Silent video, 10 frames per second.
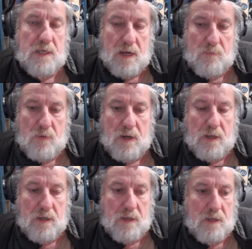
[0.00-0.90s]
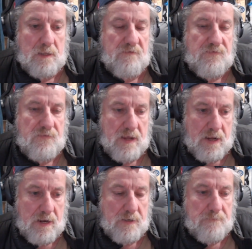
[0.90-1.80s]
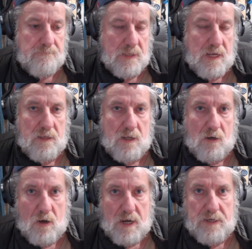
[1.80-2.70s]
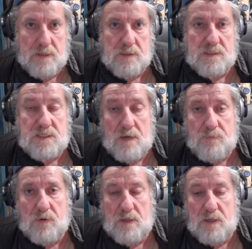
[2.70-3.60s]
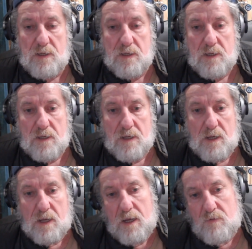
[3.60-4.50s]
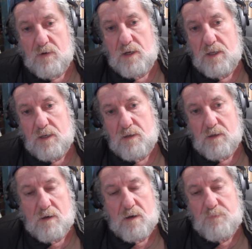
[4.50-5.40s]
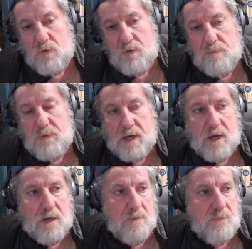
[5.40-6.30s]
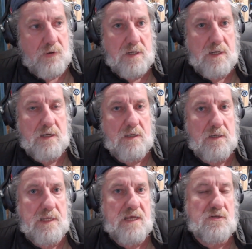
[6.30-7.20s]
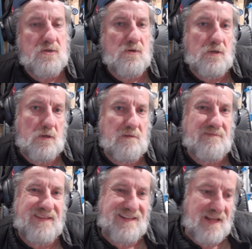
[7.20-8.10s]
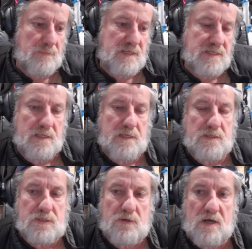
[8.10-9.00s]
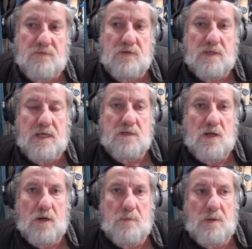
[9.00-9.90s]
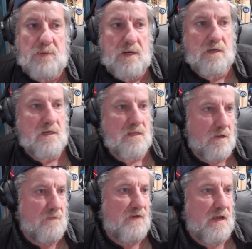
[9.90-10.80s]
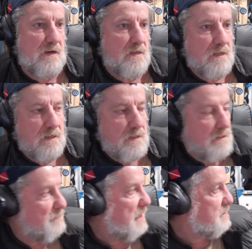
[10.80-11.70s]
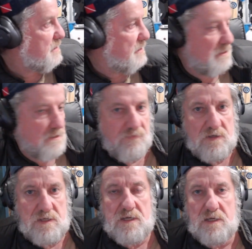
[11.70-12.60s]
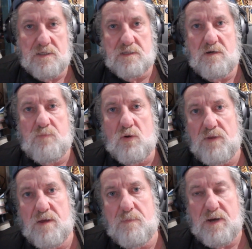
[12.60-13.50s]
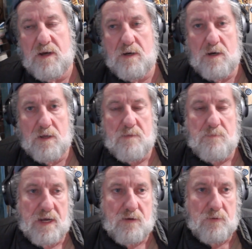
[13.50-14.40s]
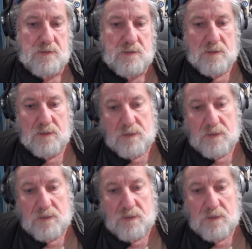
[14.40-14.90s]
camera and the fan and the light separately, and really I pulled it apart and put it in, and that sort of let me see the insides of it and get to know it a bit better, even though I've had bed slingers for years and I pulled them apart and I know them backwards.